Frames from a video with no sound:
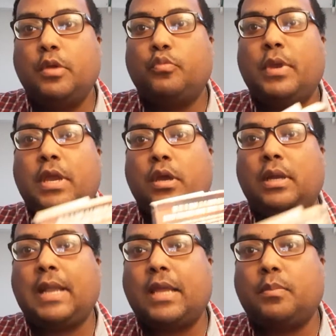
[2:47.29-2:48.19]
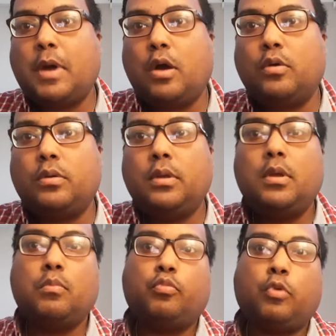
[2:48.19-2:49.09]
We hear a lot about
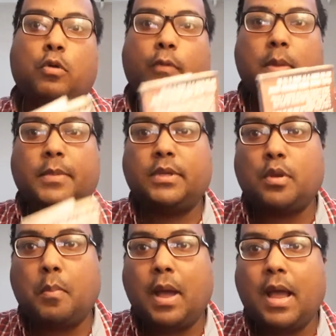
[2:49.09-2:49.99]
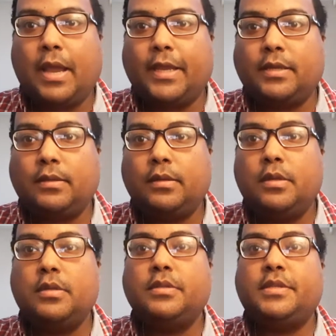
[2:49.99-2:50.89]
programming your mind,
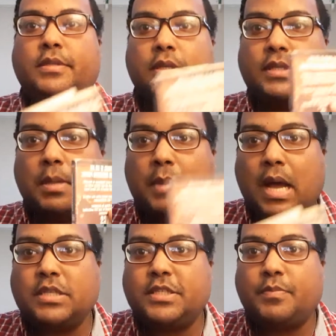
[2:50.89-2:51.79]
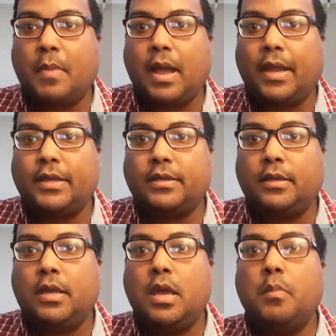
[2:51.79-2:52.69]
the subconscious mind,
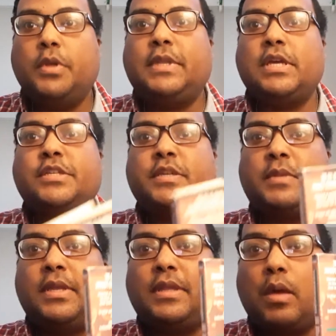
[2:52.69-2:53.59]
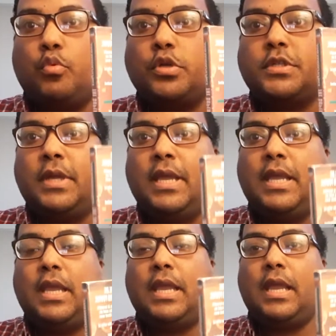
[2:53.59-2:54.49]
but there is something that works
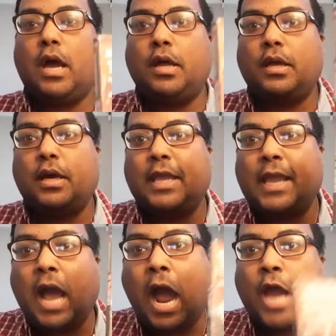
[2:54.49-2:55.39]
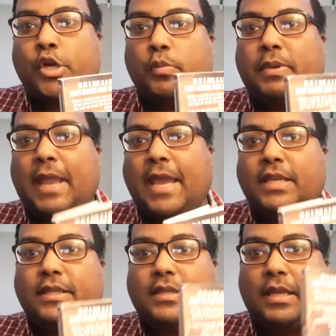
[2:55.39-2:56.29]
on a higher
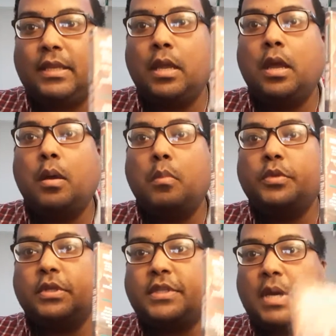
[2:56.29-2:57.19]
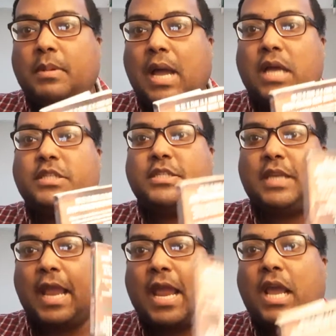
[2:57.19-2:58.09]
plane than the subconscious
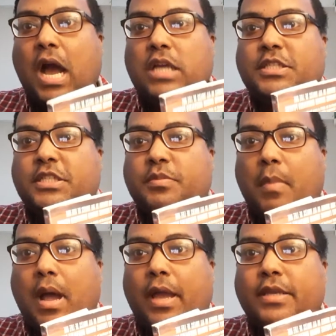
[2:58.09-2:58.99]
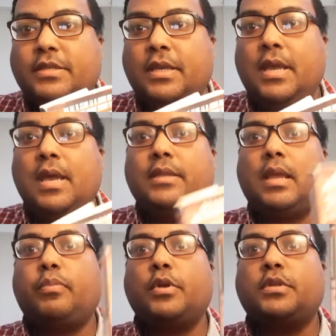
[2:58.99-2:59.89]
and conscious minds
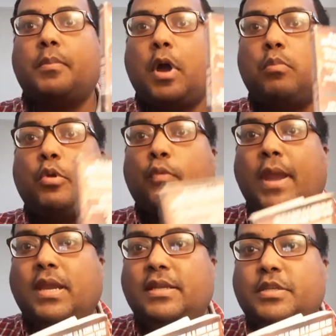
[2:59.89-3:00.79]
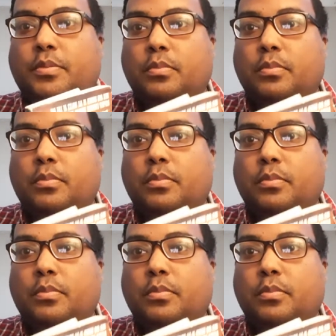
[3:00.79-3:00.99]
that brings about miraculous